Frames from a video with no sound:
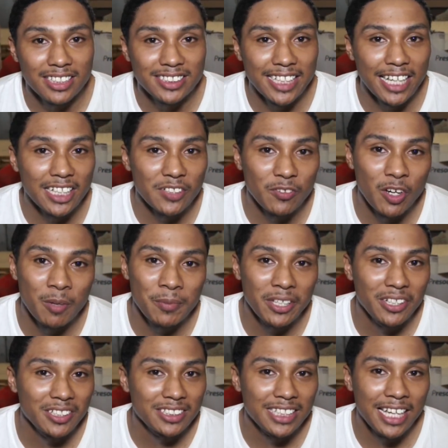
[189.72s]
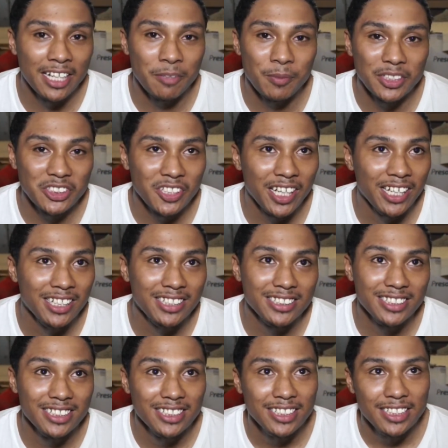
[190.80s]
Shout out to Romeo and Donnie, my trainers.
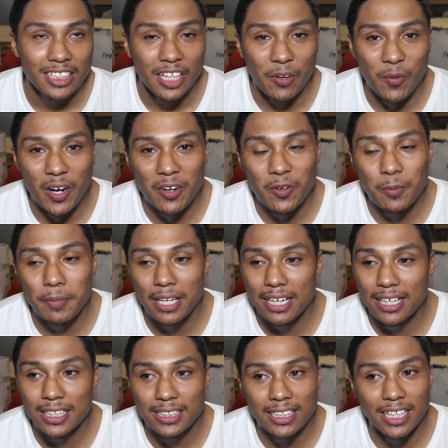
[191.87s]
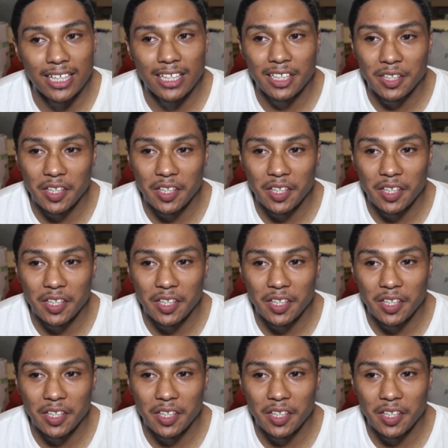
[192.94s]
They work with me every day.